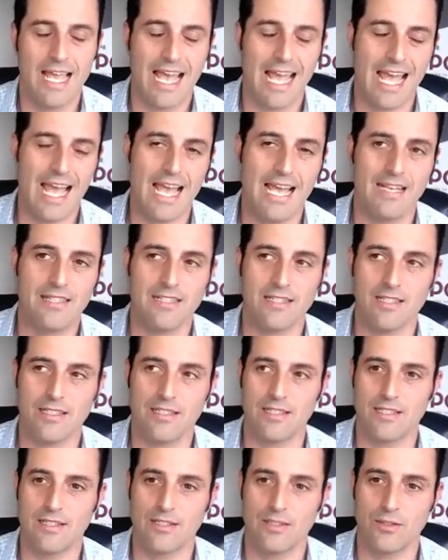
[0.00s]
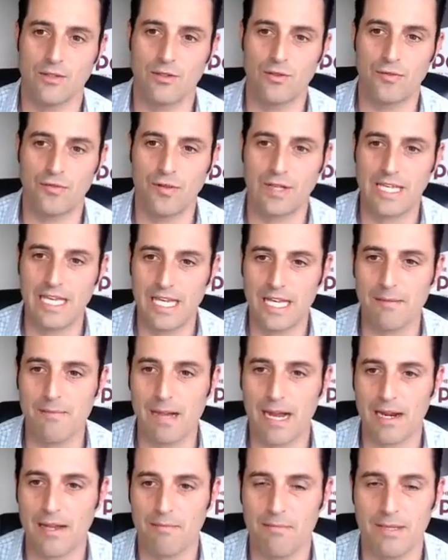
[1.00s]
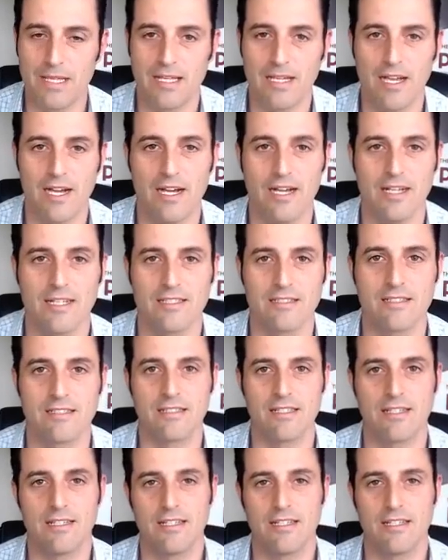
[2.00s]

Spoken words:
and you forget about it because